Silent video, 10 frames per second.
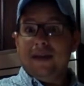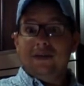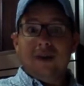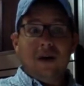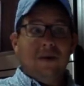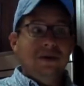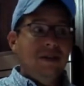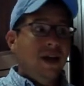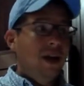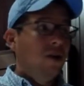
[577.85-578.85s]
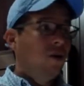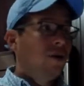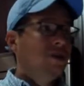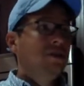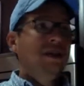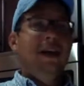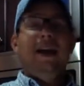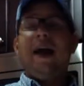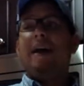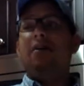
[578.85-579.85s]
So I would say, according to the
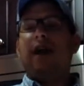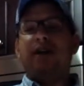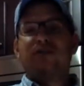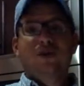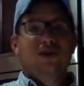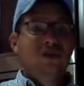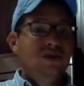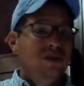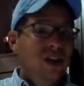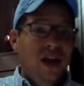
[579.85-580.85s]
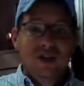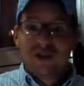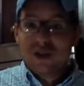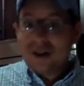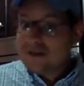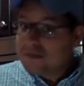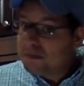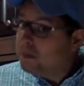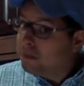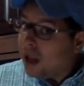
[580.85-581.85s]
International Association of
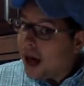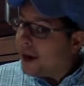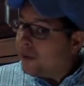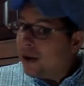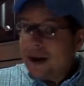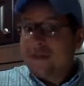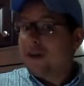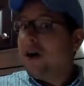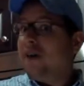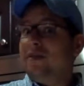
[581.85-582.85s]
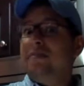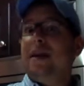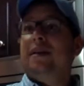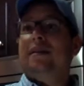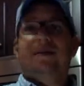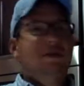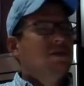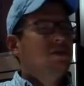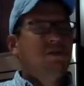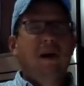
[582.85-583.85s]
blank, whatever coffee making, because
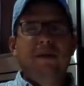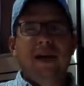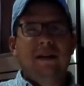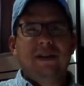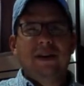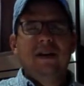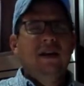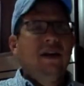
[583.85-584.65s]
there's probably out there,